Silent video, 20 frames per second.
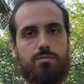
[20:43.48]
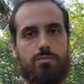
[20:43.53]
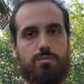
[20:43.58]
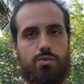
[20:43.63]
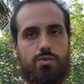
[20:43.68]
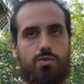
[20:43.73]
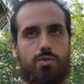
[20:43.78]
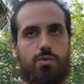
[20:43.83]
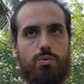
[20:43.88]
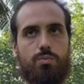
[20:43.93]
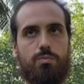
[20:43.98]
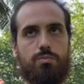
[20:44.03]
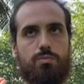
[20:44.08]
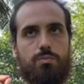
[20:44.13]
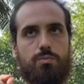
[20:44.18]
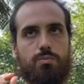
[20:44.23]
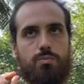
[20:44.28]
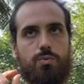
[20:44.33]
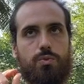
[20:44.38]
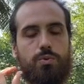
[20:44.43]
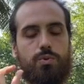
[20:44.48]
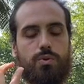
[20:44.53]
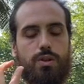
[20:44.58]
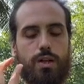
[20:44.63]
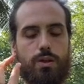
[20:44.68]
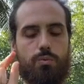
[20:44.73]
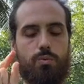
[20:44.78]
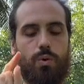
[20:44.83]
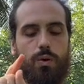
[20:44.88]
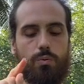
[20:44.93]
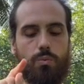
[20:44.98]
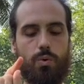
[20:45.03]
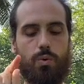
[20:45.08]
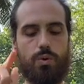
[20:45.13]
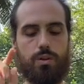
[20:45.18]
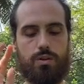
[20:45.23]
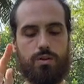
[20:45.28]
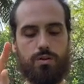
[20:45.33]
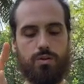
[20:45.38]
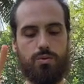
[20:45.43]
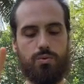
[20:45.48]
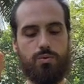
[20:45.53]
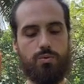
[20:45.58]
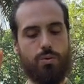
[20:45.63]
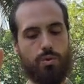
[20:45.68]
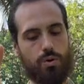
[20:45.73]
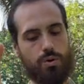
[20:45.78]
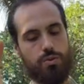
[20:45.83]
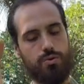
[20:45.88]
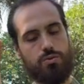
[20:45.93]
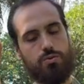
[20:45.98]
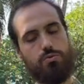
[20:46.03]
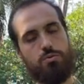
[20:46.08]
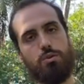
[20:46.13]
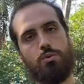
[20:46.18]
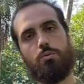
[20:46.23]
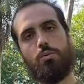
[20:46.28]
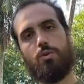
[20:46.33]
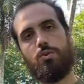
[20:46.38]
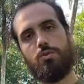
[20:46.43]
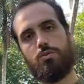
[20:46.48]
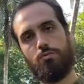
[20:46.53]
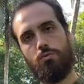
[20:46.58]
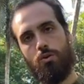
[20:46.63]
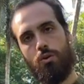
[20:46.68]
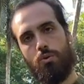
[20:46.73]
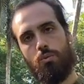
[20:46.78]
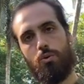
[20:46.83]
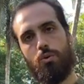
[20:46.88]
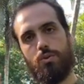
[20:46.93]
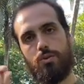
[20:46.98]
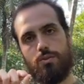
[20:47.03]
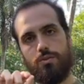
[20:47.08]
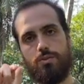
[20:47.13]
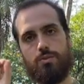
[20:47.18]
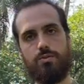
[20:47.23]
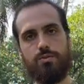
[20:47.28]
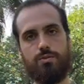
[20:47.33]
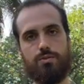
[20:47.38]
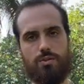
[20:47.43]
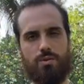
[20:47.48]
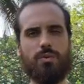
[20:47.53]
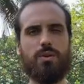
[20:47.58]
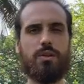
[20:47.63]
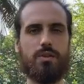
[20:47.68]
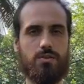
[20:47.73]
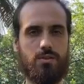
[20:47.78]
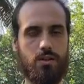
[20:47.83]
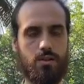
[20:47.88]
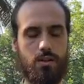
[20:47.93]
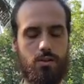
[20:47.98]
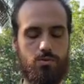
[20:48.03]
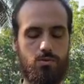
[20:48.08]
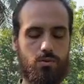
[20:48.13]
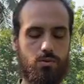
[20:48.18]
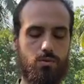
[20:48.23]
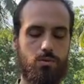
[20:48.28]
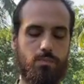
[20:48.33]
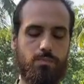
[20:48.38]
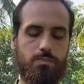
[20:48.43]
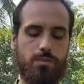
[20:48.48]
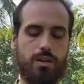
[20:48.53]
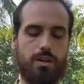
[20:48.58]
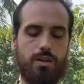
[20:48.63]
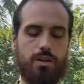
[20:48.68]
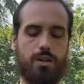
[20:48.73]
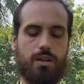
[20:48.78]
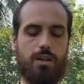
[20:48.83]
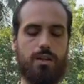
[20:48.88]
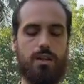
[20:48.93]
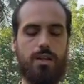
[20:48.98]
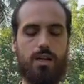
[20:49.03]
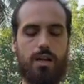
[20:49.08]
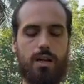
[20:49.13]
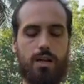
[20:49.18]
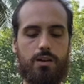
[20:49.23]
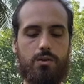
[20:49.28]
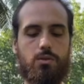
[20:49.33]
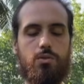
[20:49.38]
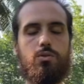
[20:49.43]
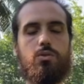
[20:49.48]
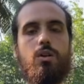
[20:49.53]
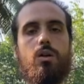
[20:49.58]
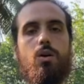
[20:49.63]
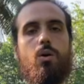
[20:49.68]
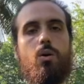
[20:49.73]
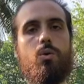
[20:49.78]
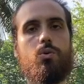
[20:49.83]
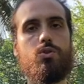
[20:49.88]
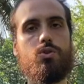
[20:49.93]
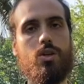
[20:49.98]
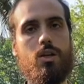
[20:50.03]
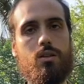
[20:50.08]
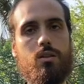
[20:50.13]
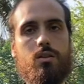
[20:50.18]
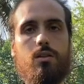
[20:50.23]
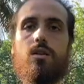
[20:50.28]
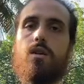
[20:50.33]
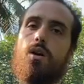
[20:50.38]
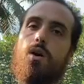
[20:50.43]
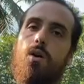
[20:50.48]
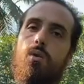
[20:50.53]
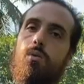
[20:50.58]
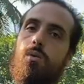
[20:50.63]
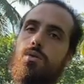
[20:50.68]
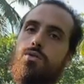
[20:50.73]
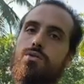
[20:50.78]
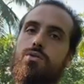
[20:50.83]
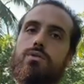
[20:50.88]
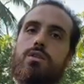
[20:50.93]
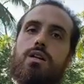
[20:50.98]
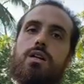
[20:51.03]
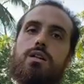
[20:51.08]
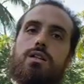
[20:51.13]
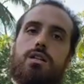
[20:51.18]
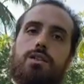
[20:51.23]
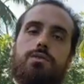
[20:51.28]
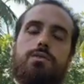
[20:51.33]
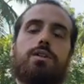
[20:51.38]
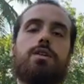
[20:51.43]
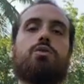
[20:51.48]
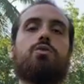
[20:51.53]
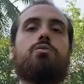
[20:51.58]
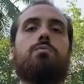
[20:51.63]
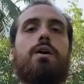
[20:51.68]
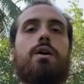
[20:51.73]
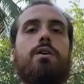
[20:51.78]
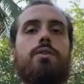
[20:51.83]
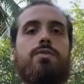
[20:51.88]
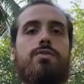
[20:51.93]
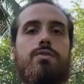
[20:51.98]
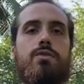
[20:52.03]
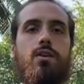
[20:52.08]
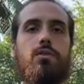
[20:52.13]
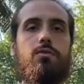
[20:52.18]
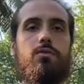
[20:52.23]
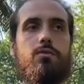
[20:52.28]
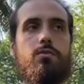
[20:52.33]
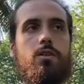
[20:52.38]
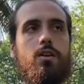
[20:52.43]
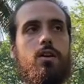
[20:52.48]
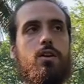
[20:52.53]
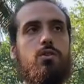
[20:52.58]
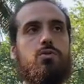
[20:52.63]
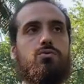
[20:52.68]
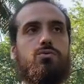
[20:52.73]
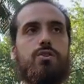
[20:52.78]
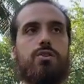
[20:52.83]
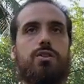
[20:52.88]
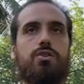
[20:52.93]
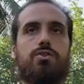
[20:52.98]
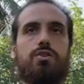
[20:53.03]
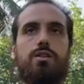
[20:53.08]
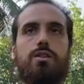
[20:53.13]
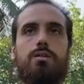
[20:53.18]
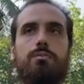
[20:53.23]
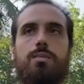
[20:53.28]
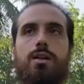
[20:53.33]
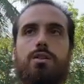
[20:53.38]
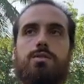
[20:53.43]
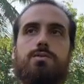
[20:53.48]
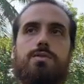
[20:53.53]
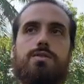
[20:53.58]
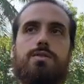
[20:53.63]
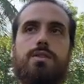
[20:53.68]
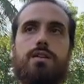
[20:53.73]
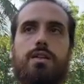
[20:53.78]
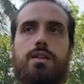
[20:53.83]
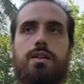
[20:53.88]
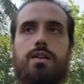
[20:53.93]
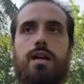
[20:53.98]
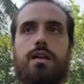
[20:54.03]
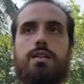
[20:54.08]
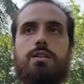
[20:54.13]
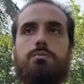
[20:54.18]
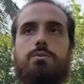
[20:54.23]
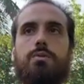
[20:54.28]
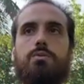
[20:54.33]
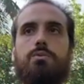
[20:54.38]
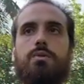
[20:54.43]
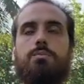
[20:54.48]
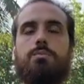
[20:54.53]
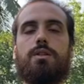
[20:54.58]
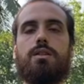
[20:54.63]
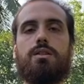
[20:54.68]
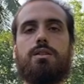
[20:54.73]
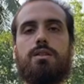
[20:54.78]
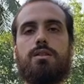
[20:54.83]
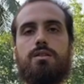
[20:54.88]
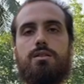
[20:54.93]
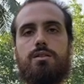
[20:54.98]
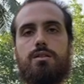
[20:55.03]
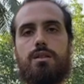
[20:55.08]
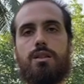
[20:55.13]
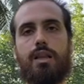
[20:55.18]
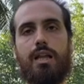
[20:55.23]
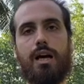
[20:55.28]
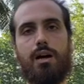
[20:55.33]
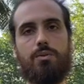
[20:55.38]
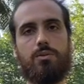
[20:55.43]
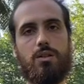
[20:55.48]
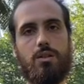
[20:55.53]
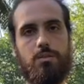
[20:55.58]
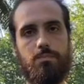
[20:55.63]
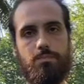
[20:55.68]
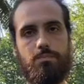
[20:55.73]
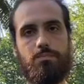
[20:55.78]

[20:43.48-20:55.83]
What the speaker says: So we do like 1 word, 2 words, 3 words, 4 words. You understand as we do. And then later we do the whole chant. Once you learn, then you can do by yourself. Traditionally, mantras, they can either be repeated loudly,